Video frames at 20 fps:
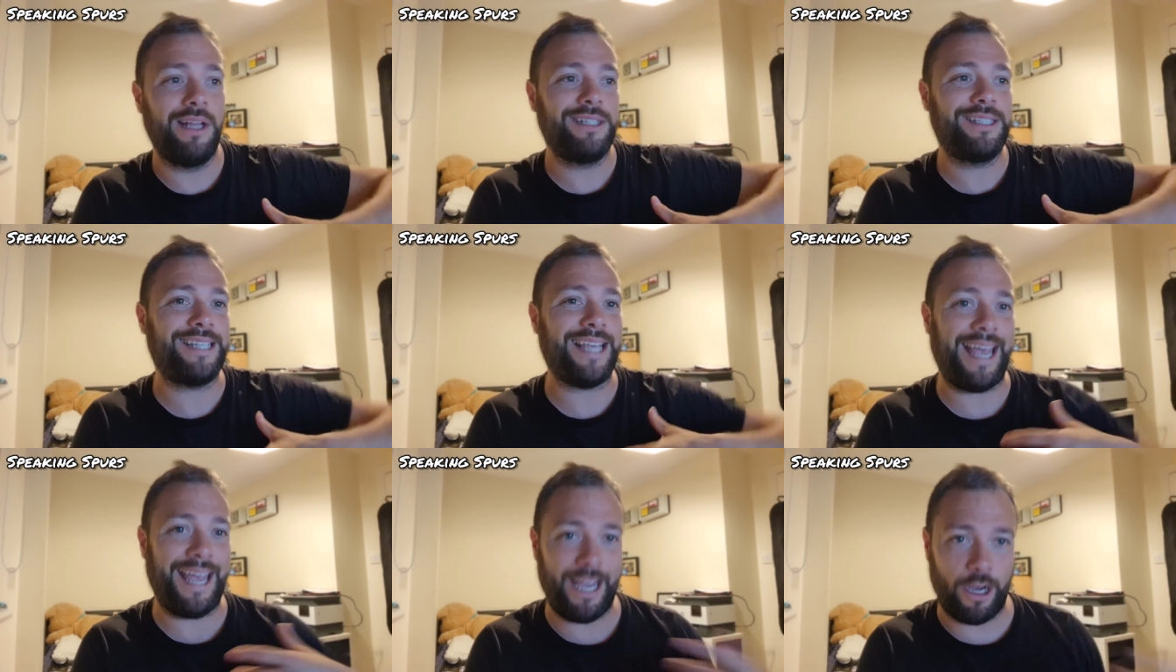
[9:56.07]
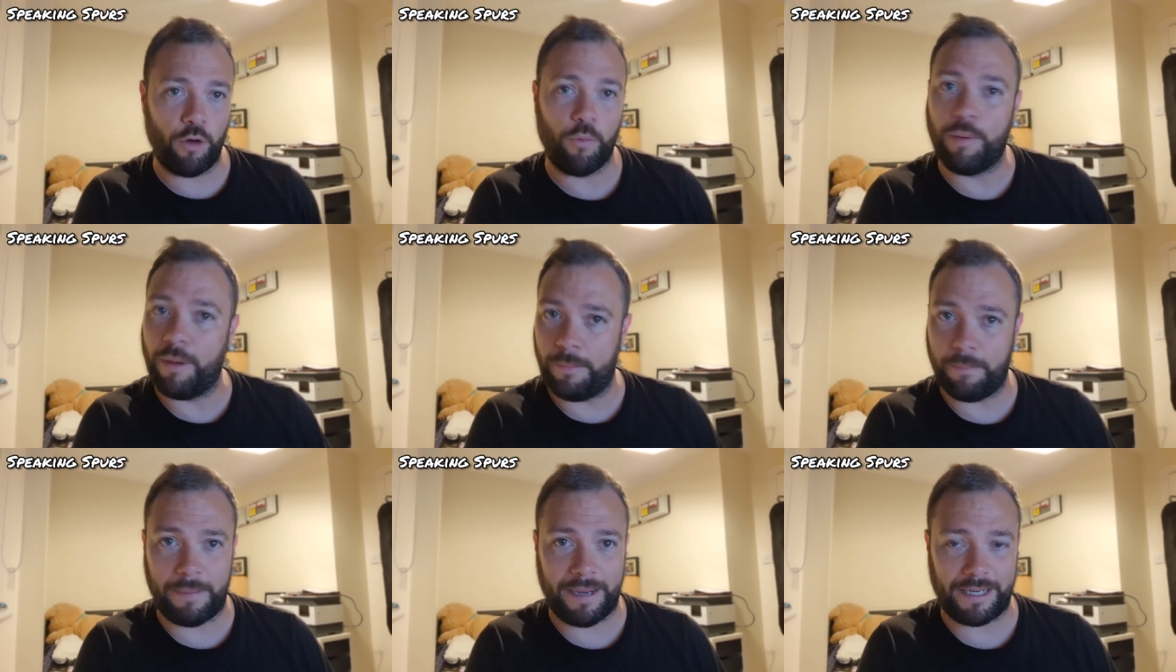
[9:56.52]
to help
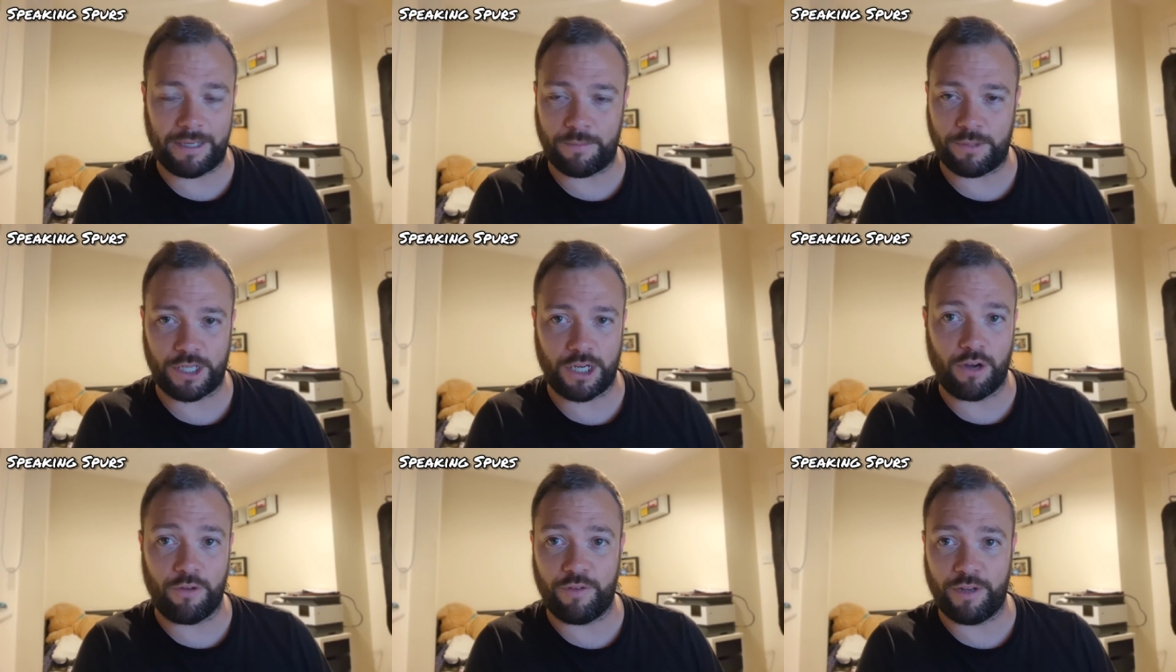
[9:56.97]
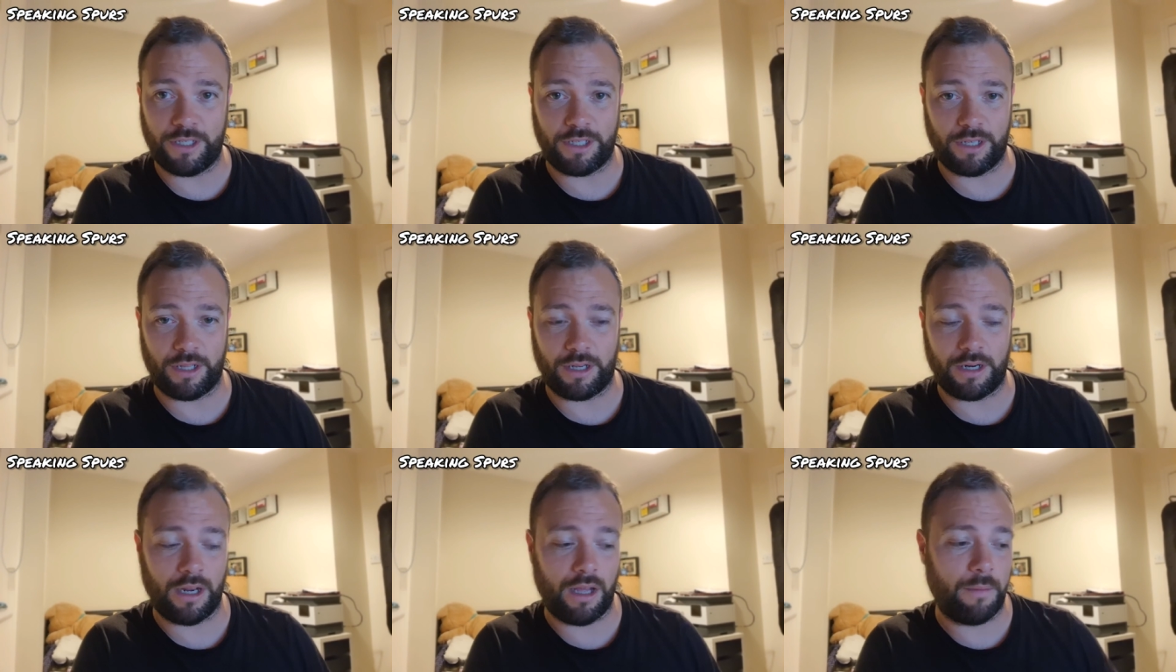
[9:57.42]
embed himself into
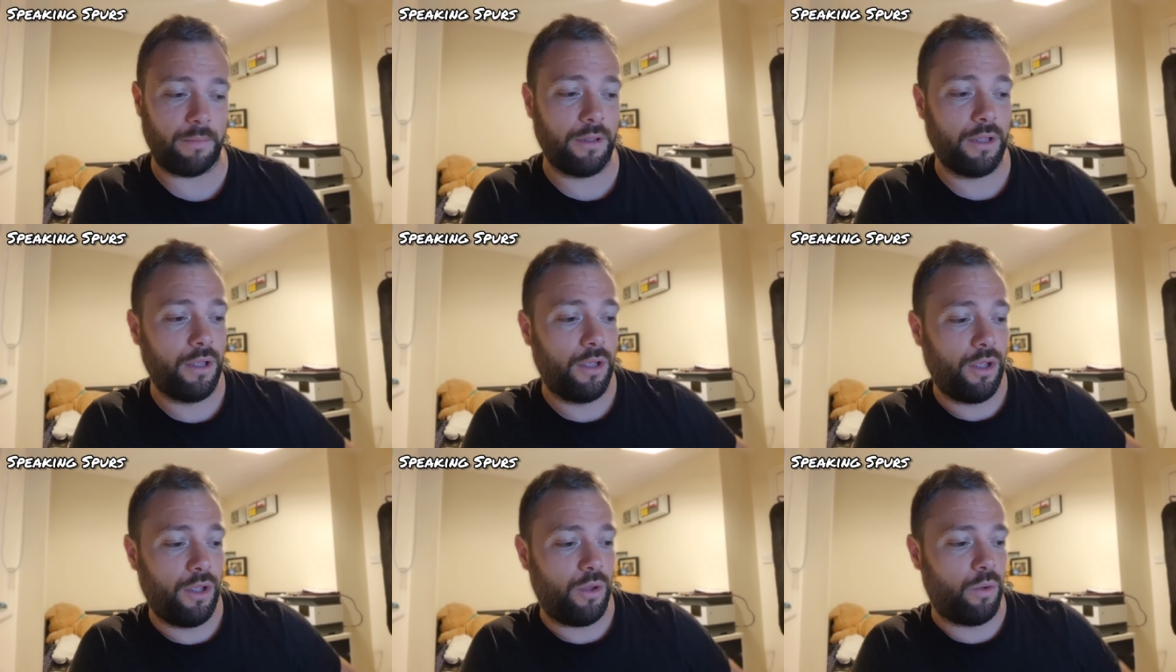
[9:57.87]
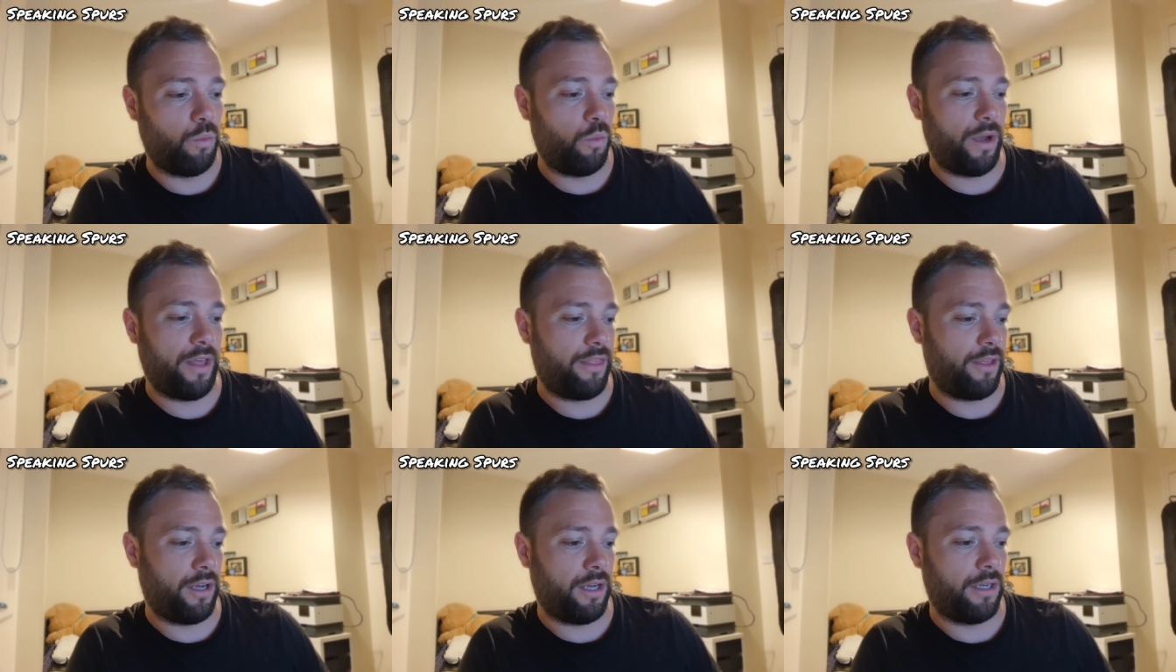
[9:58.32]
the club.
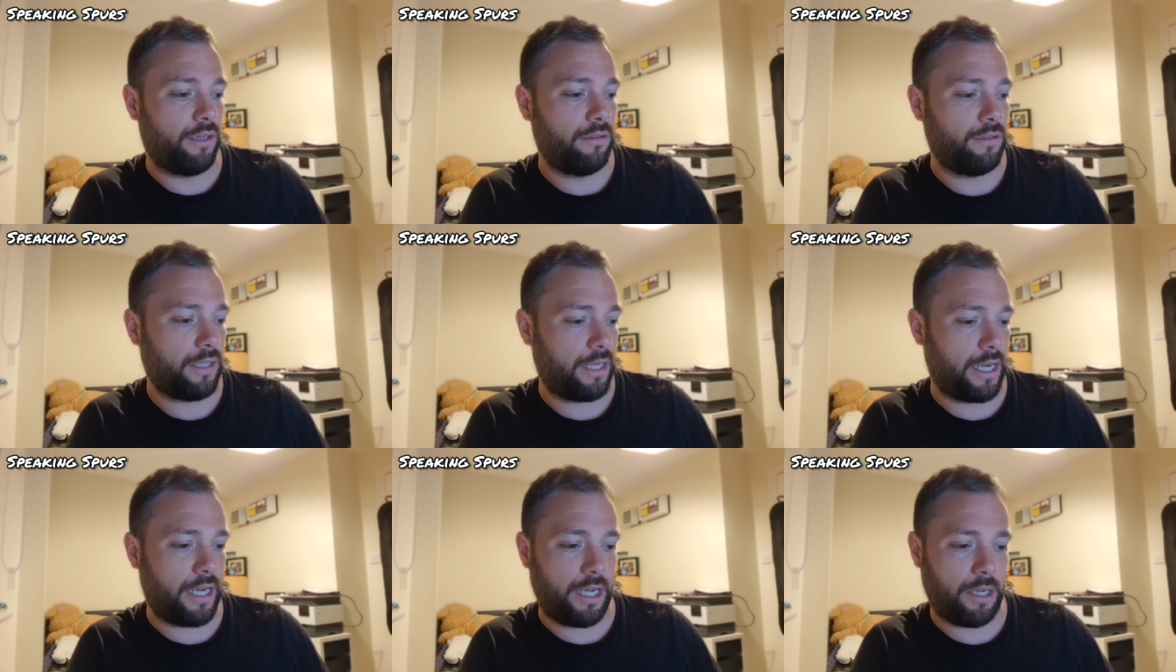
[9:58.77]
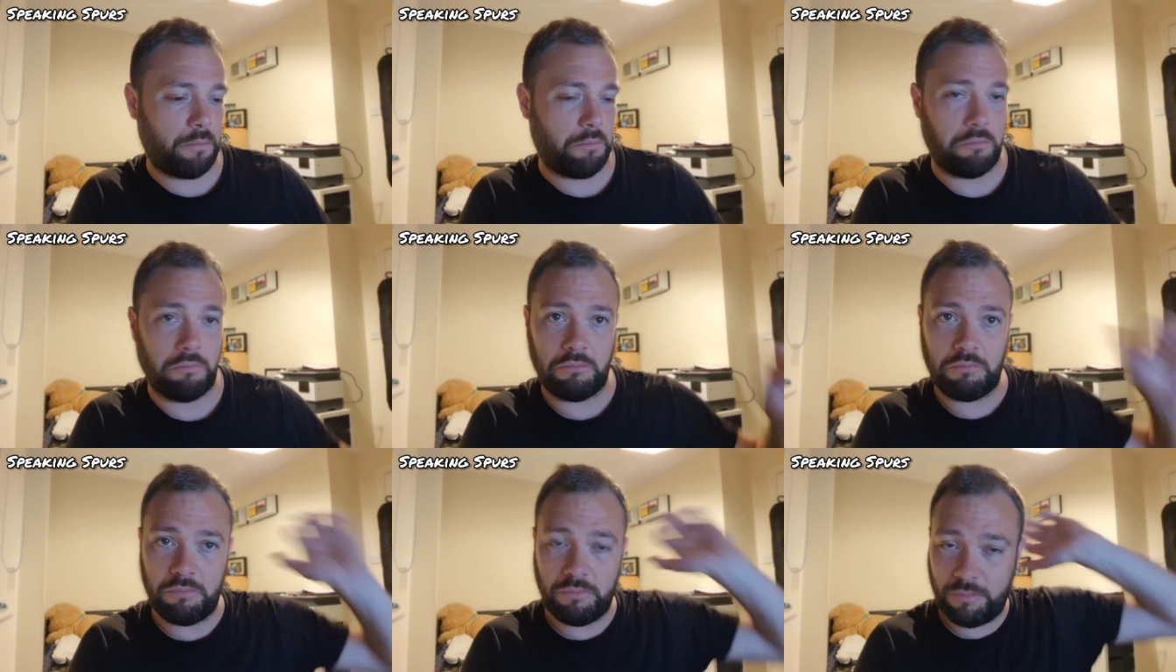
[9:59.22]
Whether
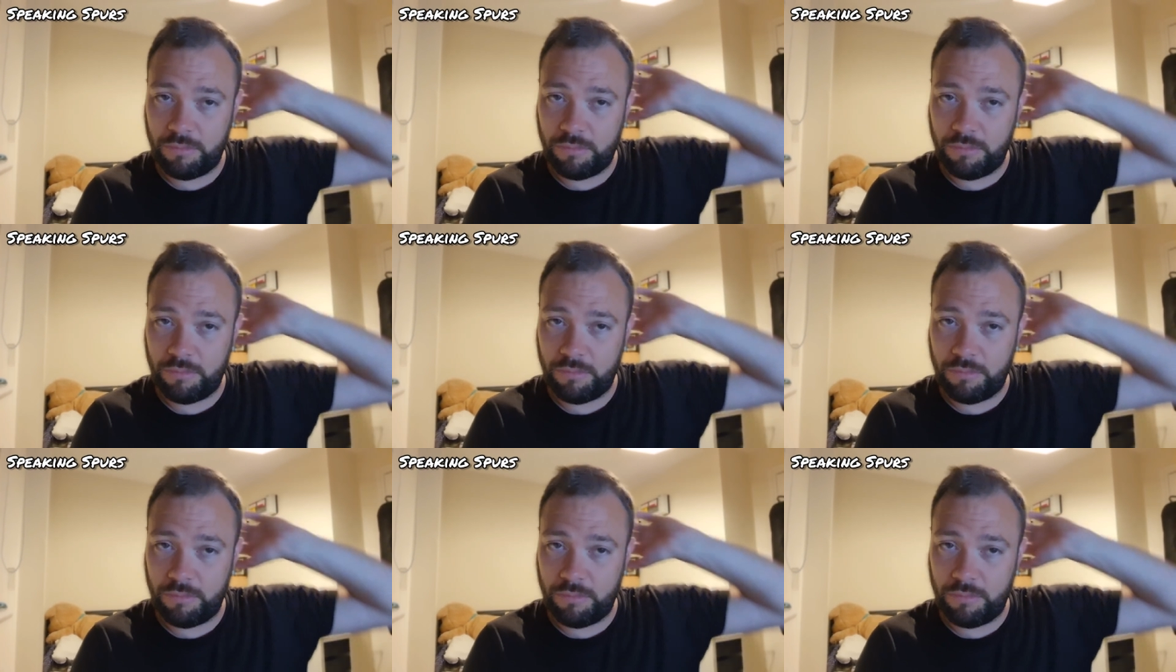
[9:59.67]
um,